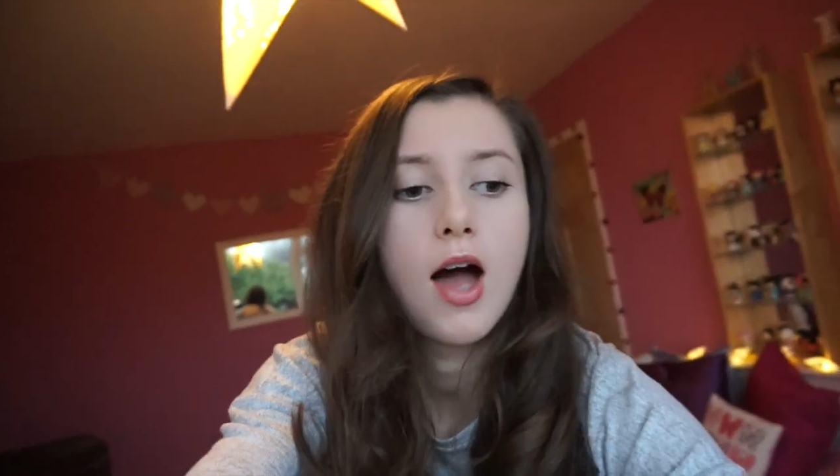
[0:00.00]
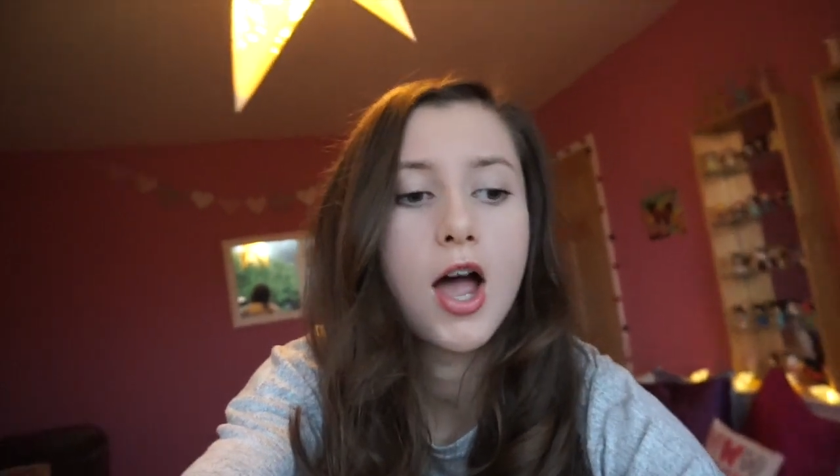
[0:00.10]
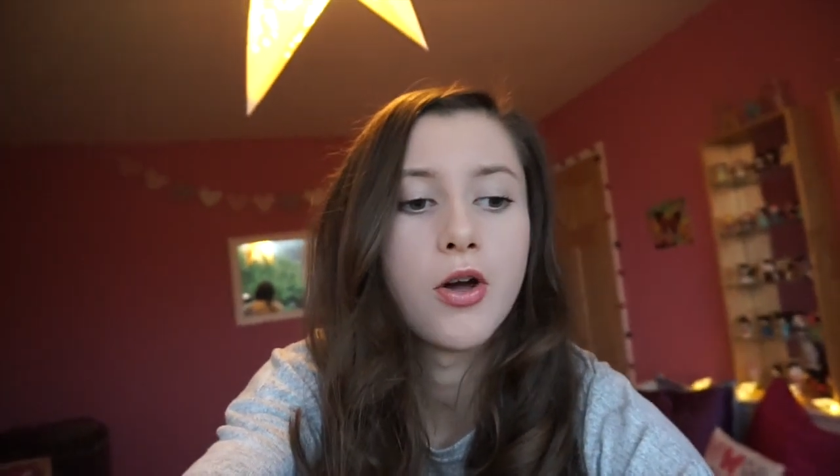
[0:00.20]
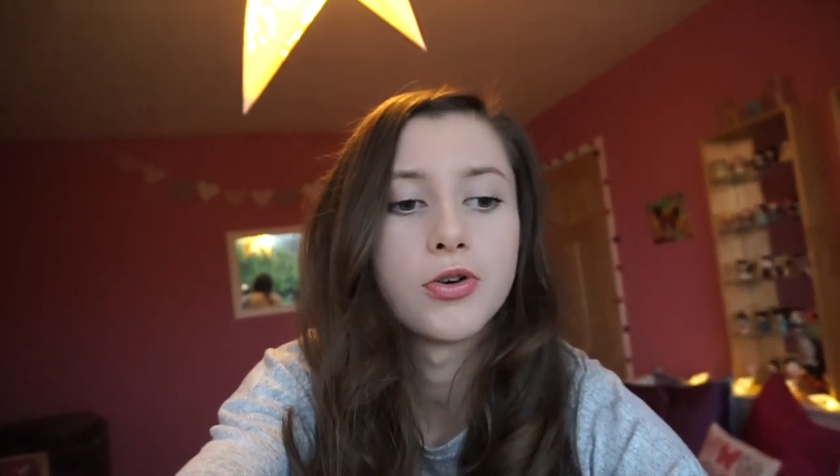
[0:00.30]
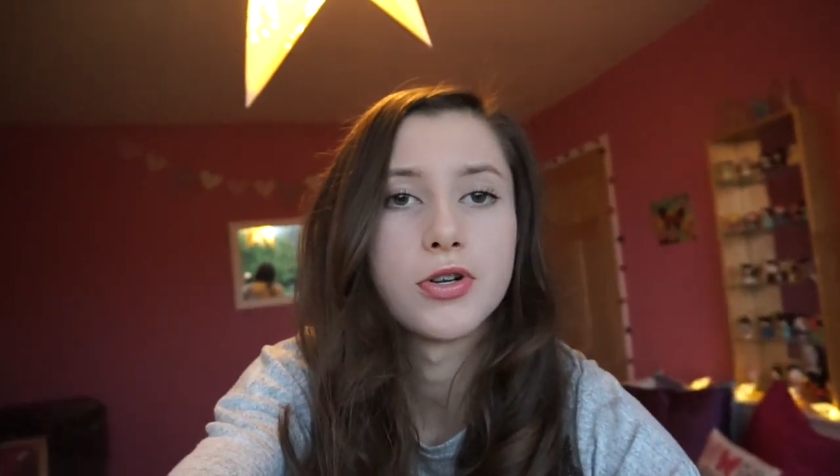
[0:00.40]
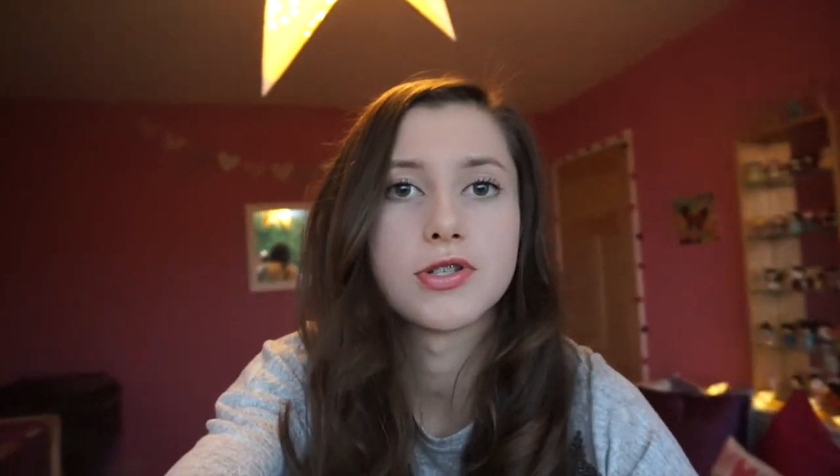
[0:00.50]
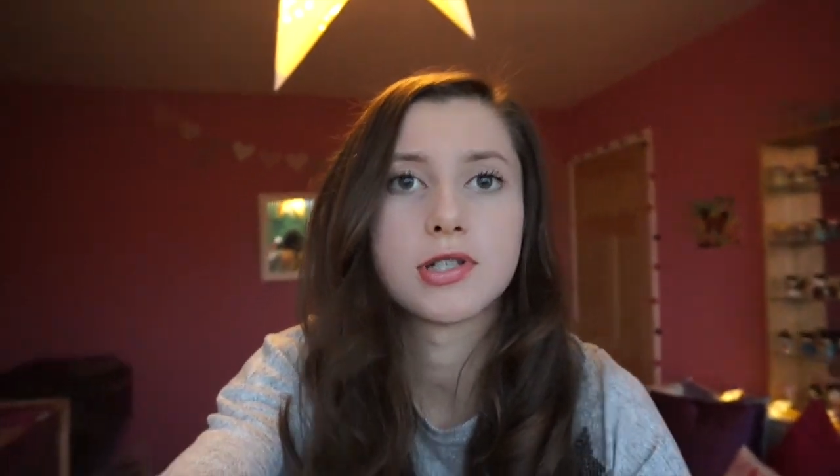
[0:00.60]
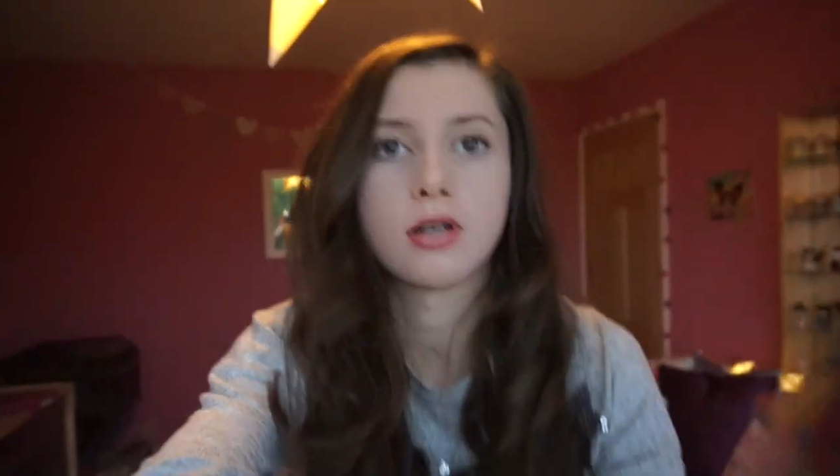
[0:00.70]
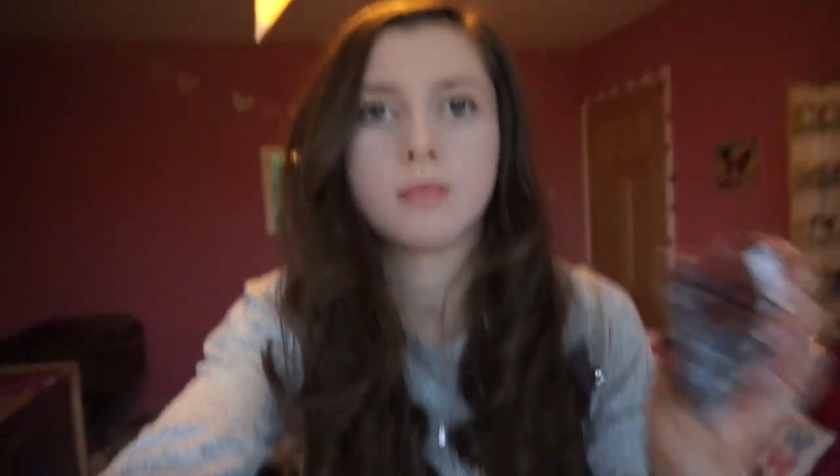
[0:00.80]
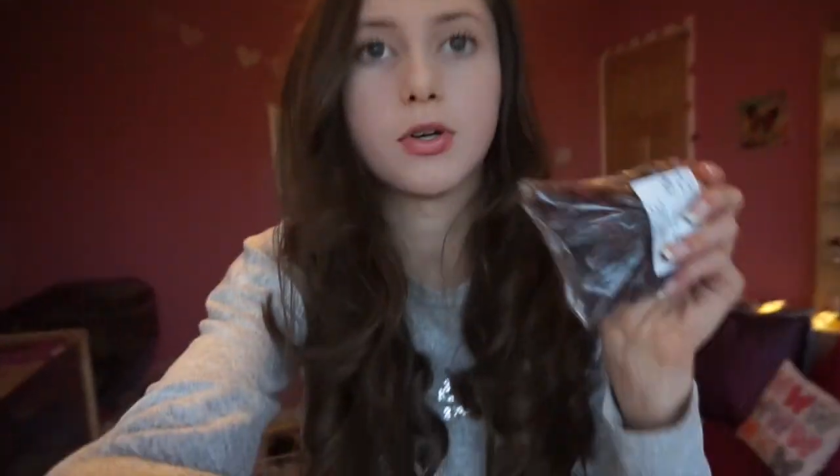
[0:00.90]
I ordered
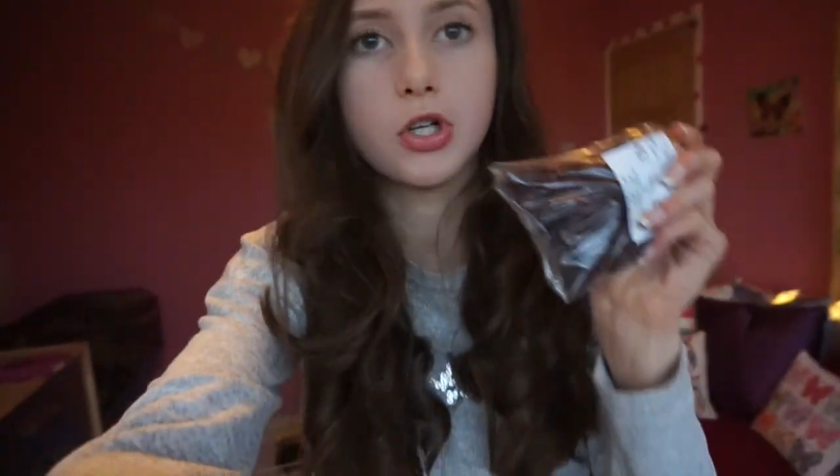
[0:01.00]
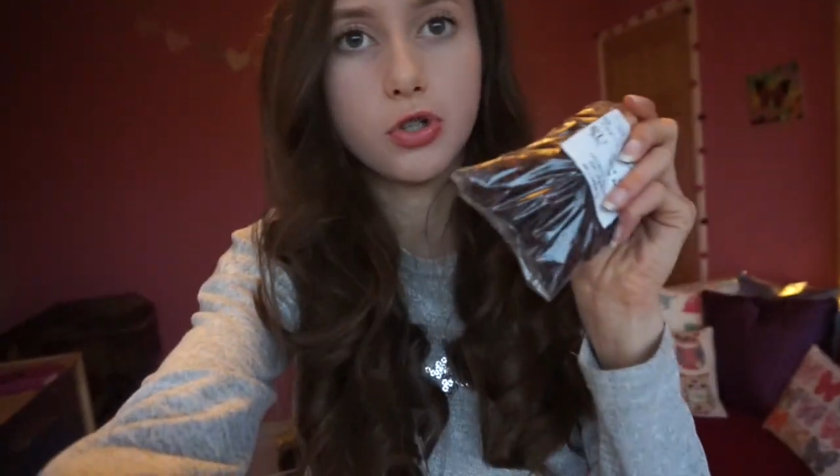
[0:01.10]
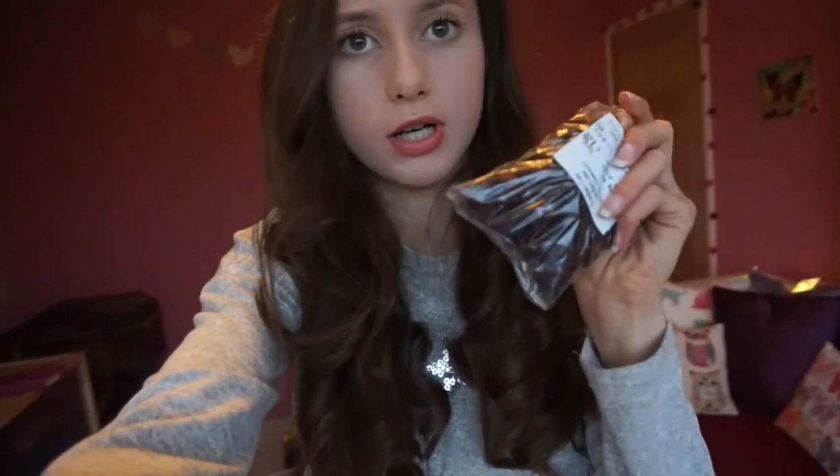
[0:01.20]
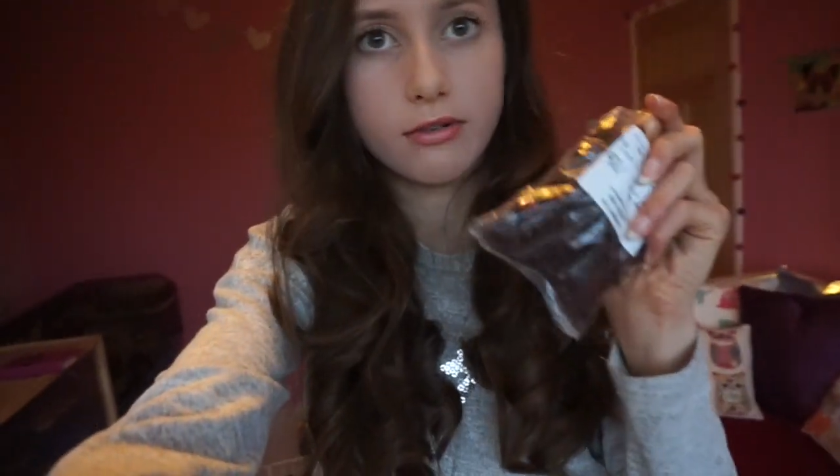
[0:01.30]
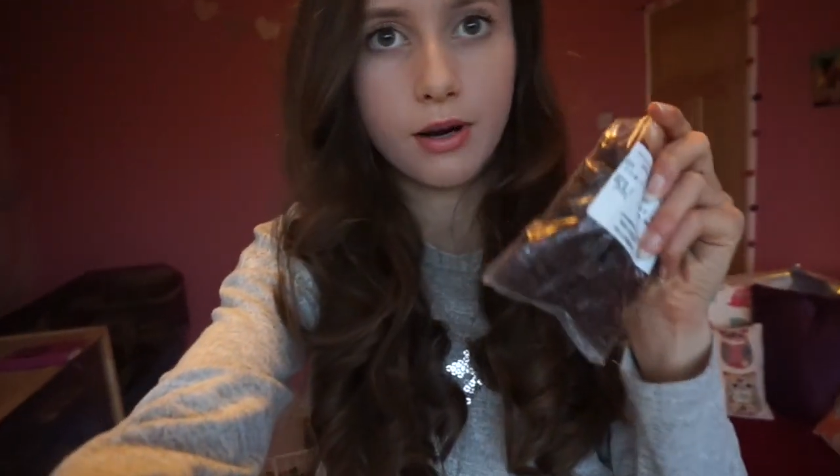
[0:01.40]
some dried